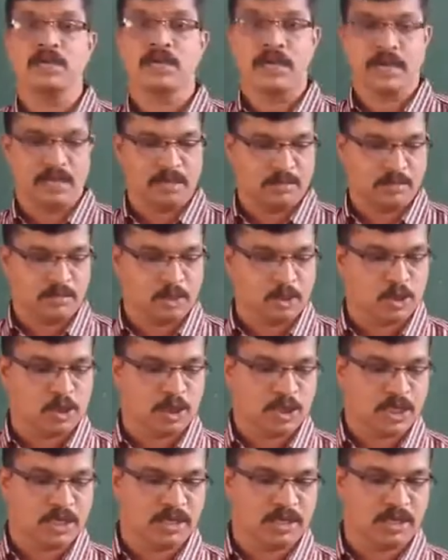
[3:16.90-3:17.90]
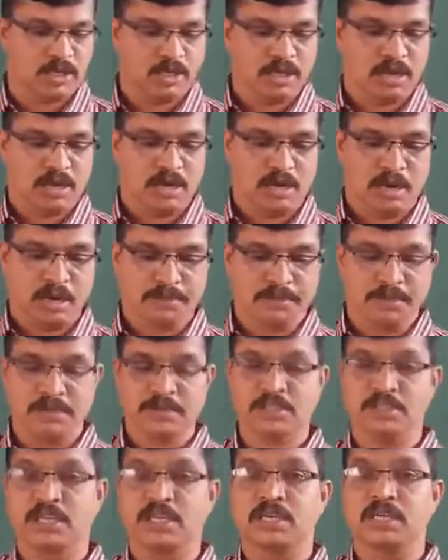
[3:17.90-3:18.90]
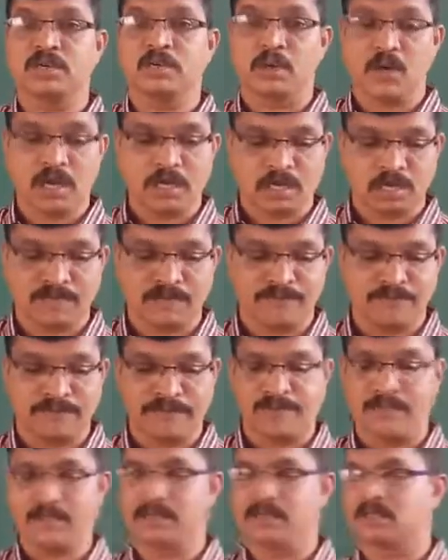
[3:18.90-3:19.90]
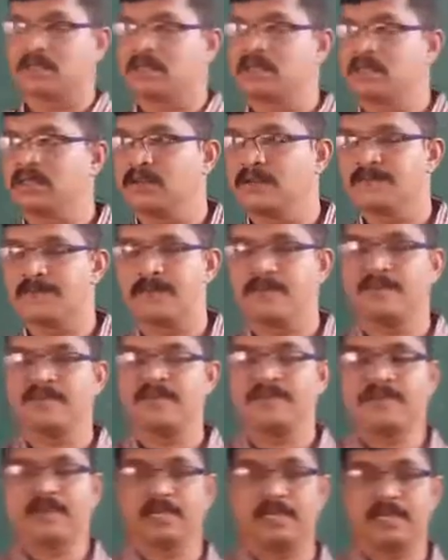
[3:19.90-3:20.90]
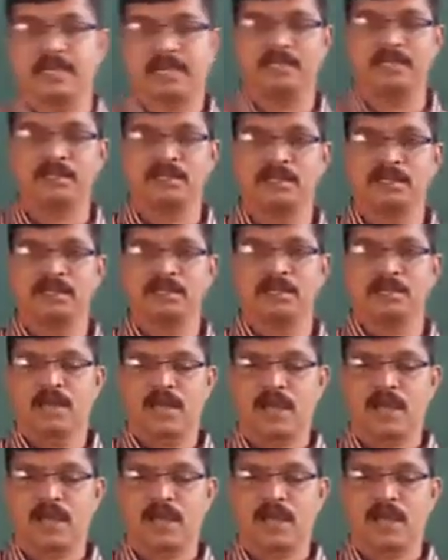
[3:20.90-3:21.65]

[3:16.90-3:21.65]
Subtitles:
an emotion opposite what you feel. So if I am feeling